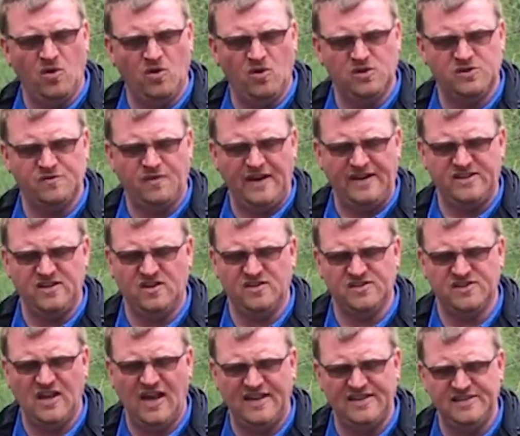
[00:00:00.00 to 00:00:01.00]
of those
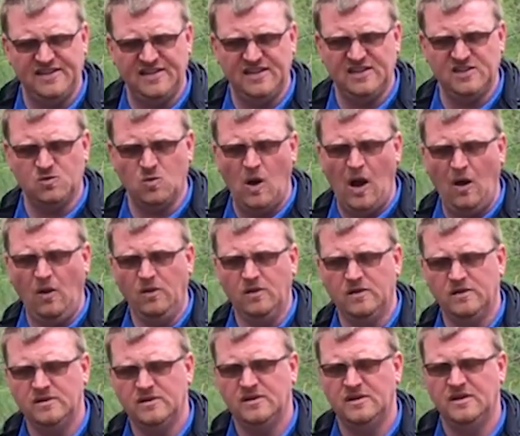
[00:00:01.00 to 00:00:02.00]
phytoncides in as well.
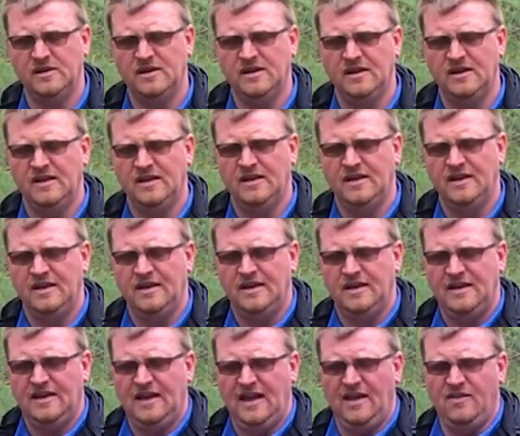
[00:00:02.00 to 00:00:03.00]

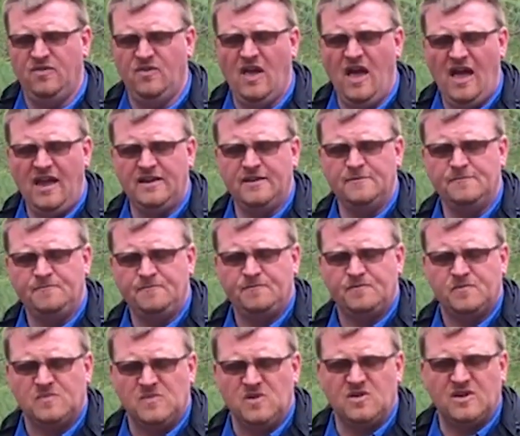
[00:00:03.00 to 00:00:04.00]
And then
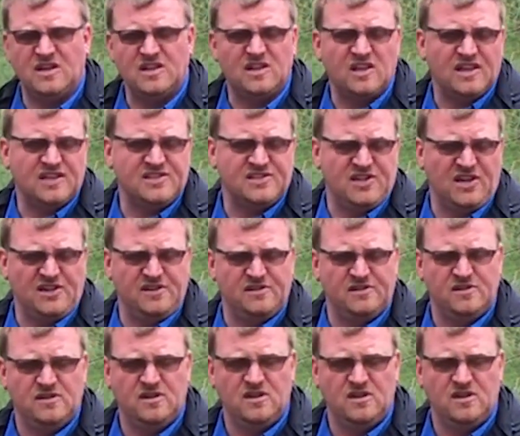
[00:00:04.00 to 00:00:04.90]
you can listen.